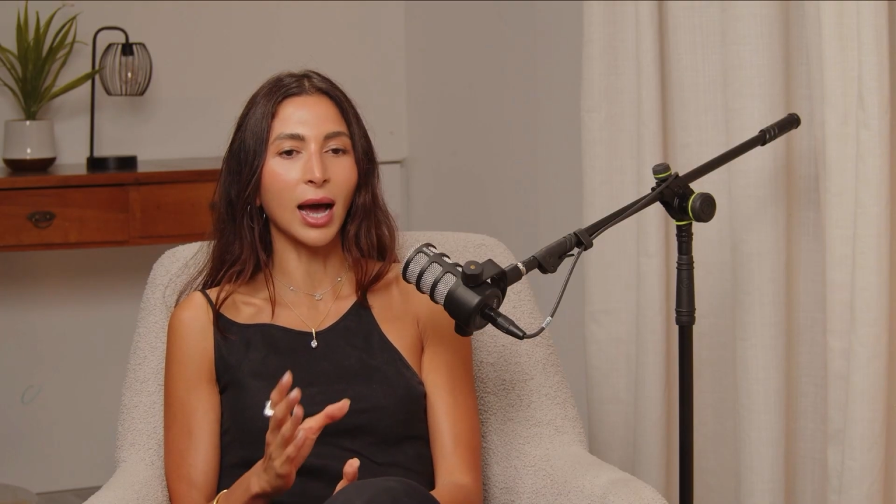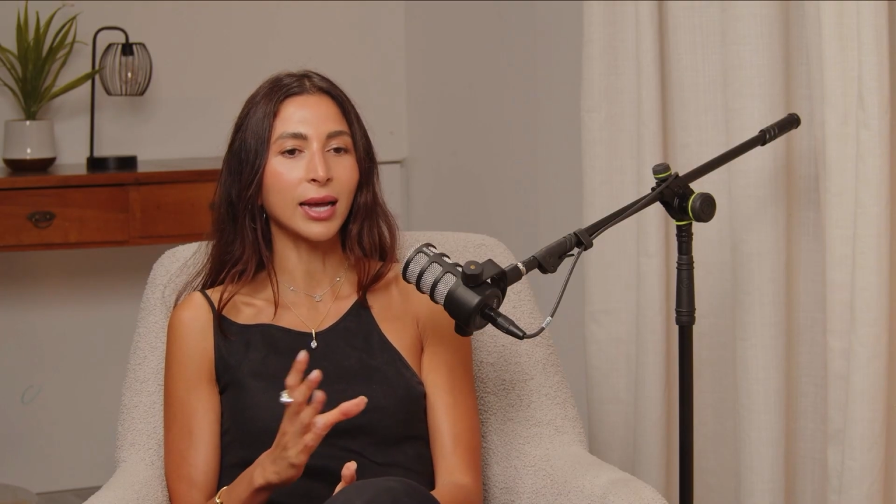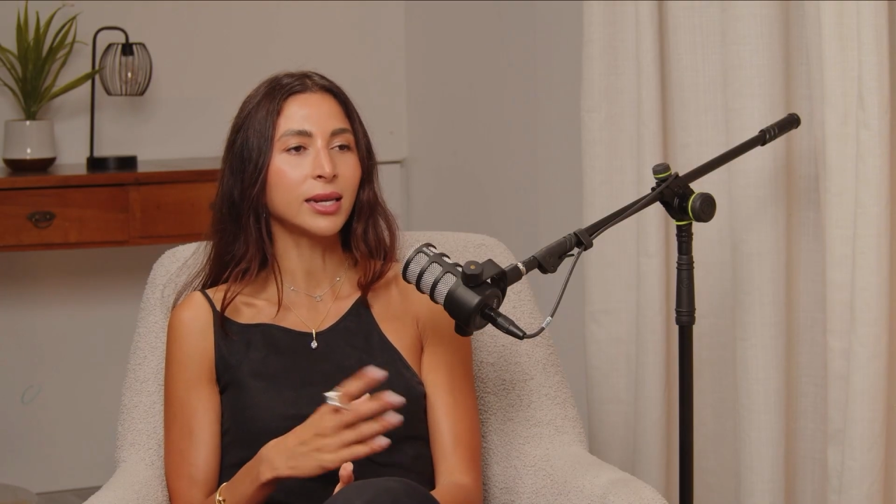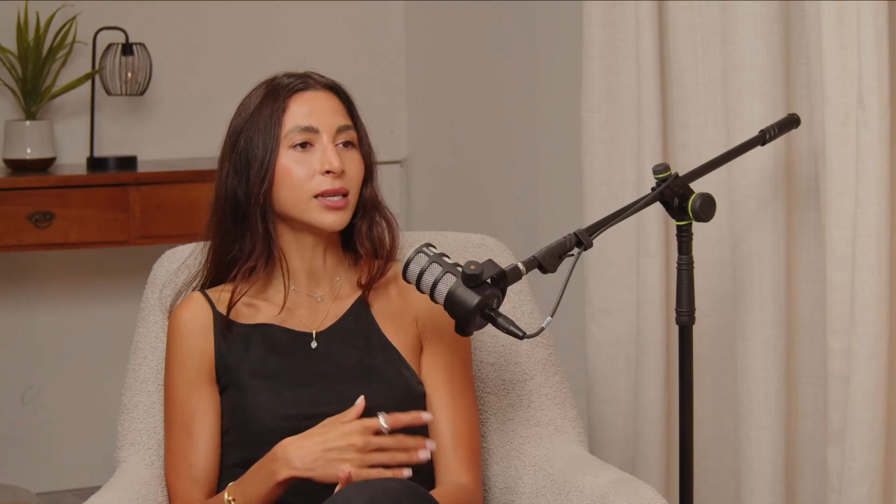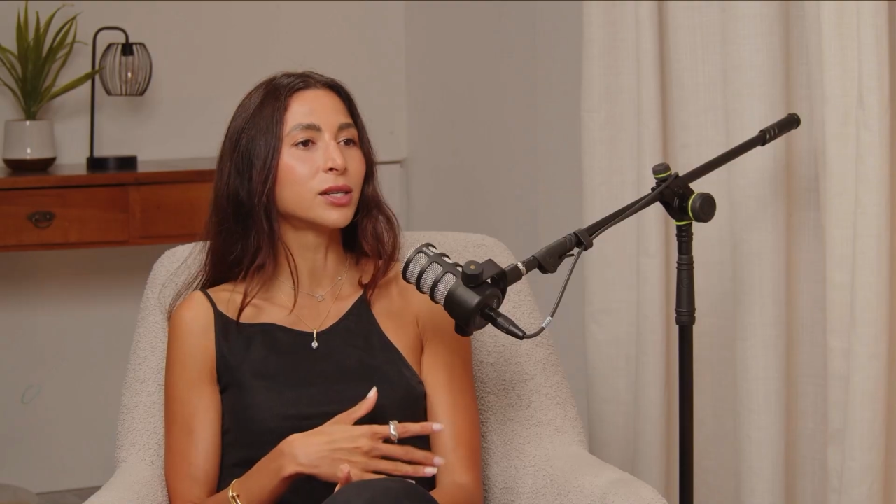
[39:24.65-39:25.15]

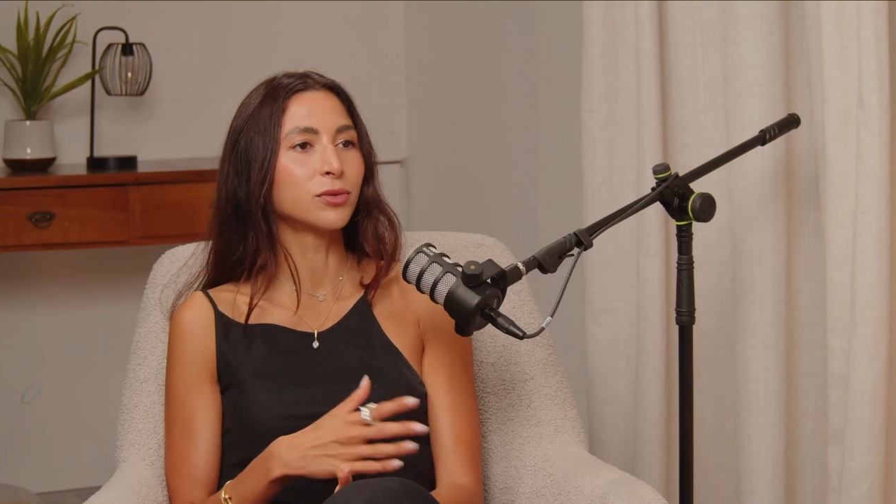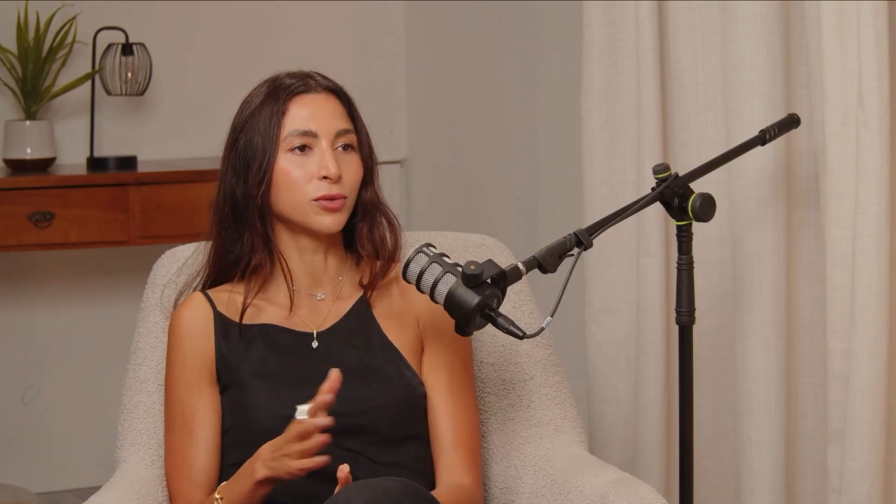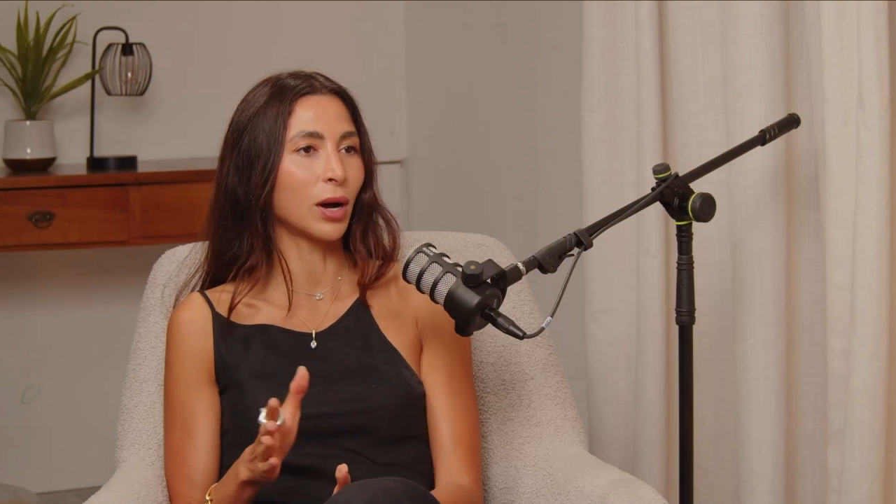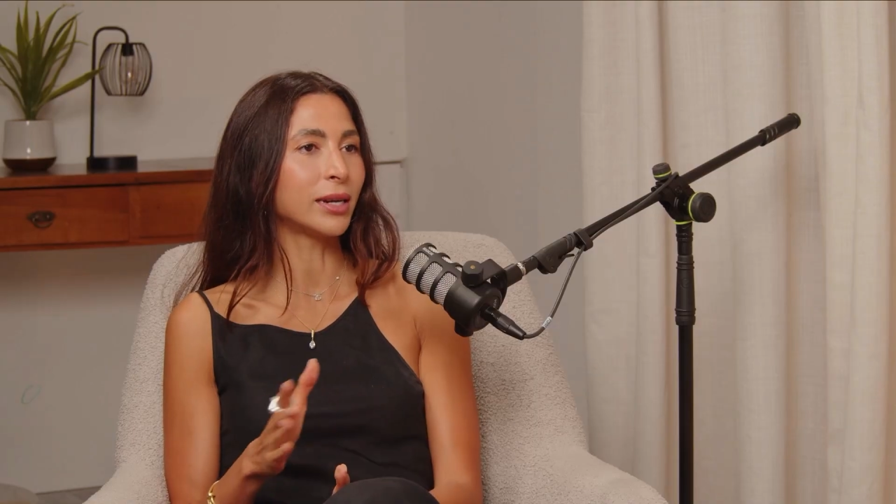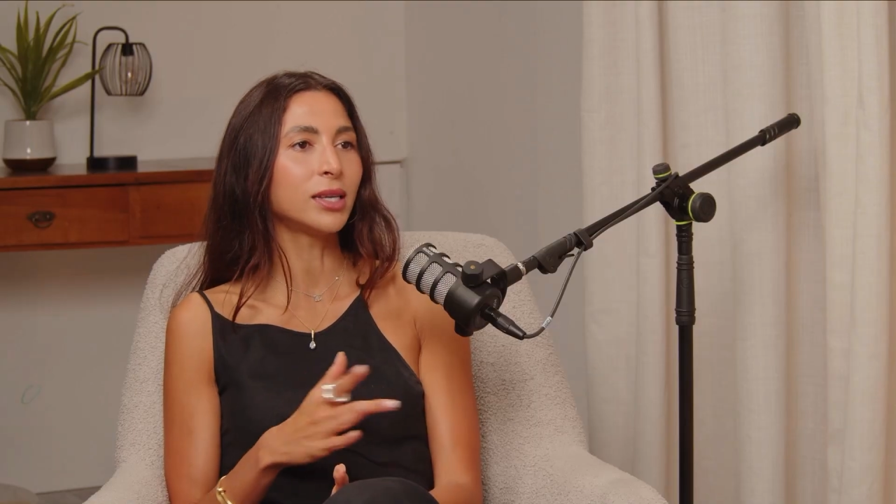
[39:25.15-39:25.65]
I
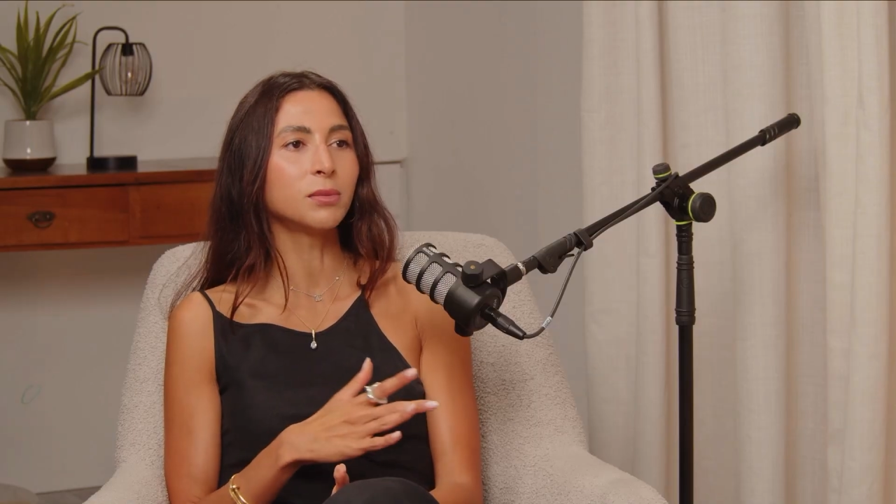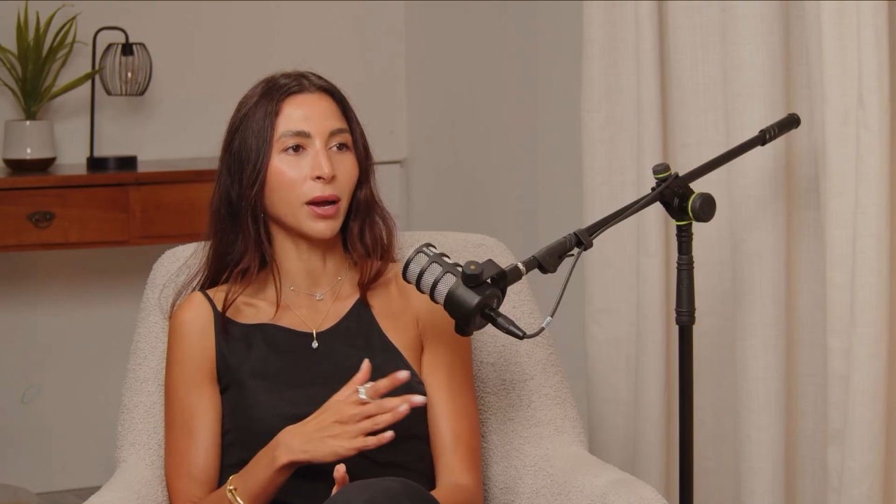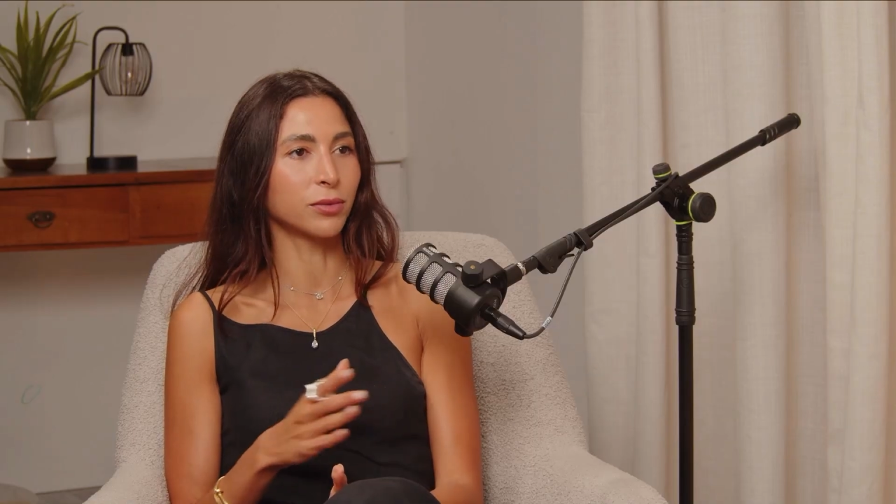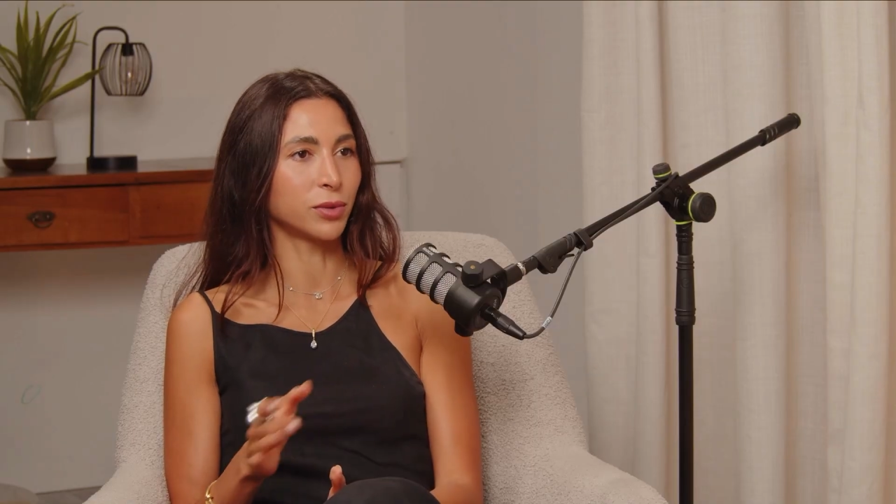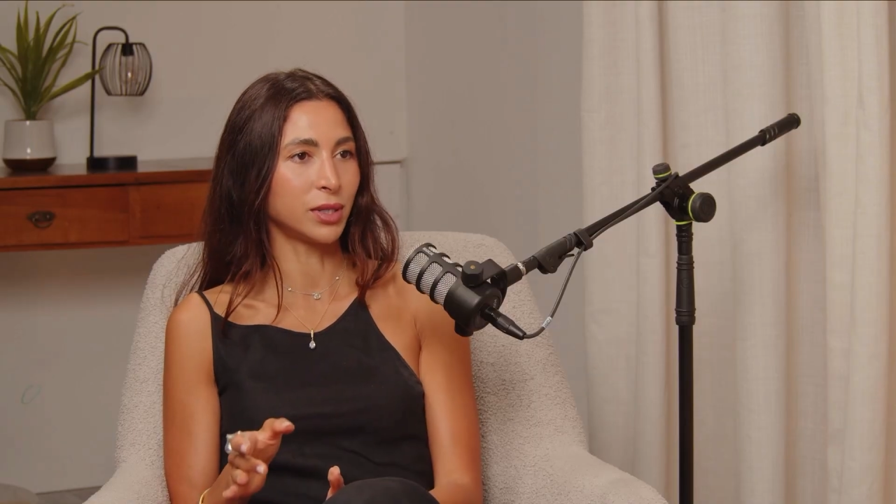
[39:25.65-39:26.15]
need
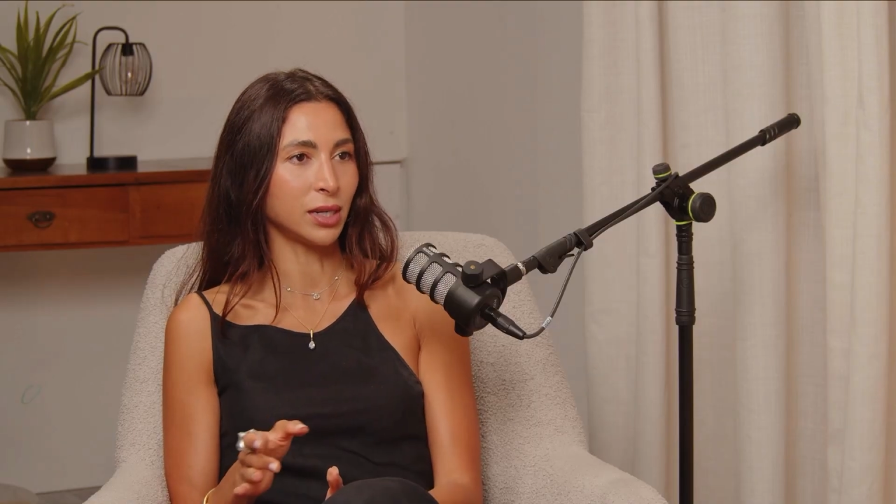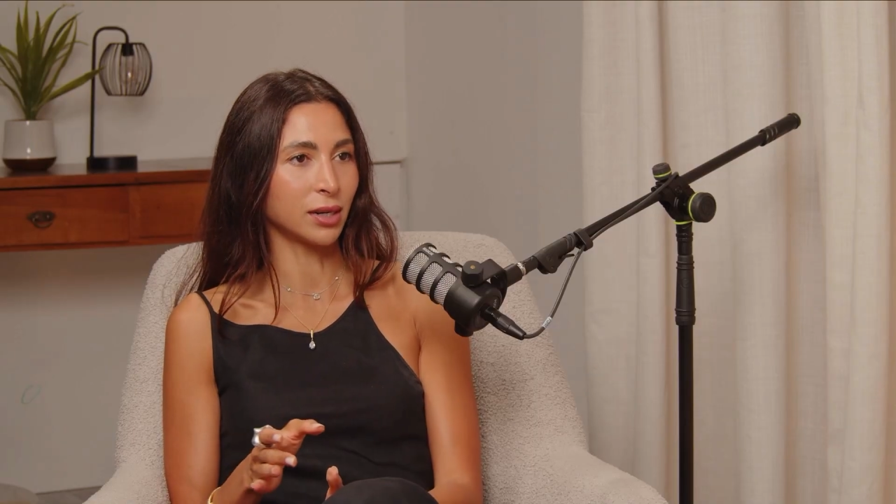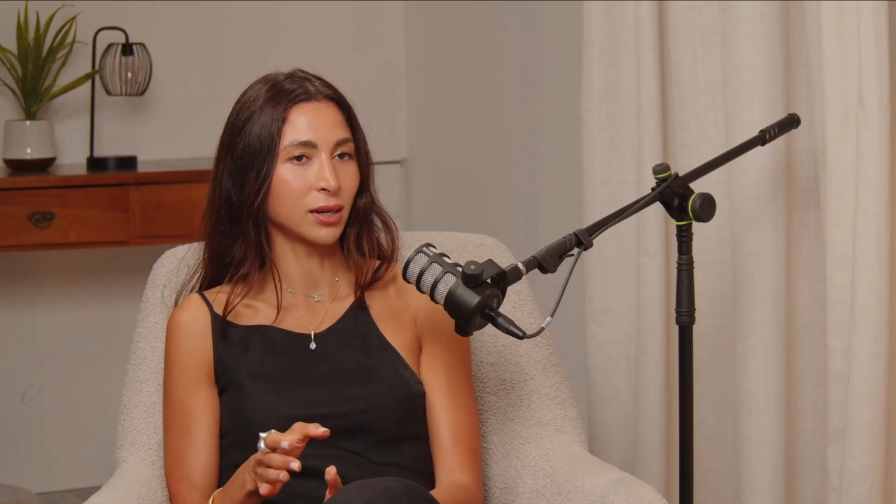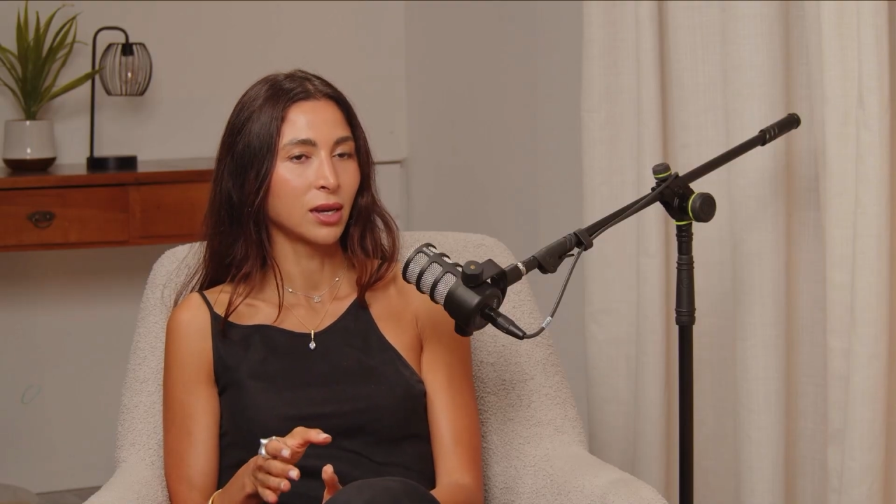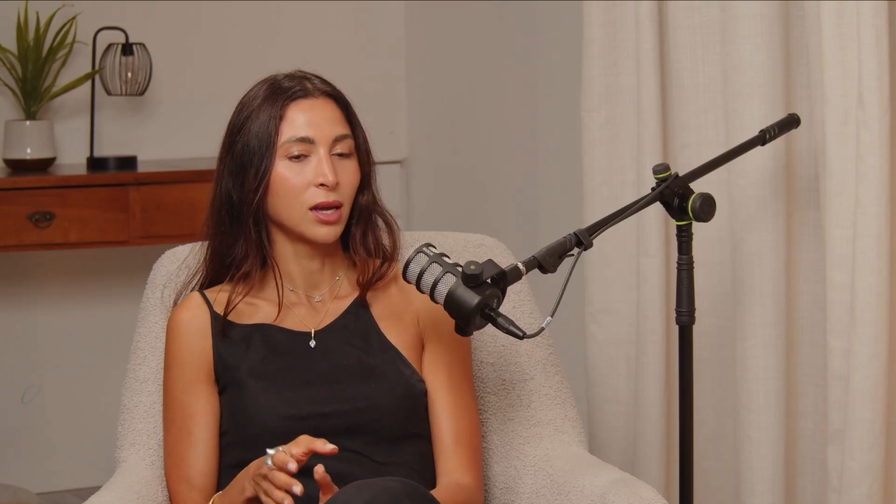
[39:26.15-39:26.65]
my
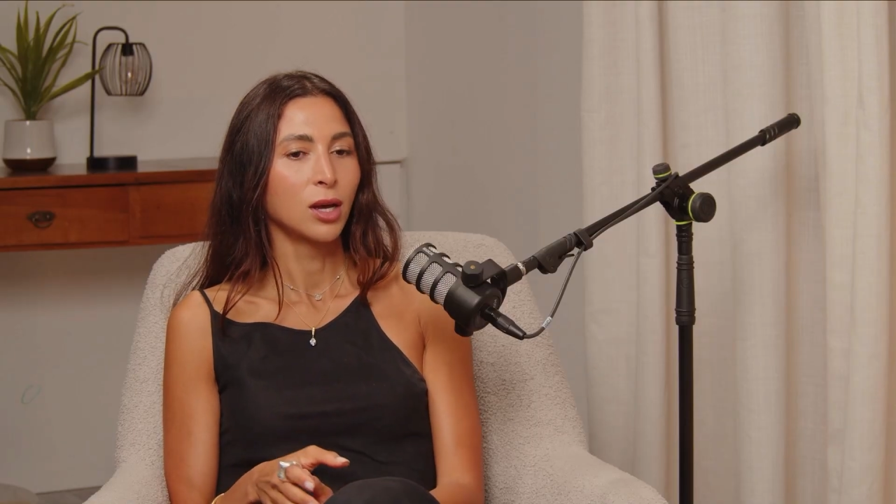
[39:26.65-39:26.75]
routine.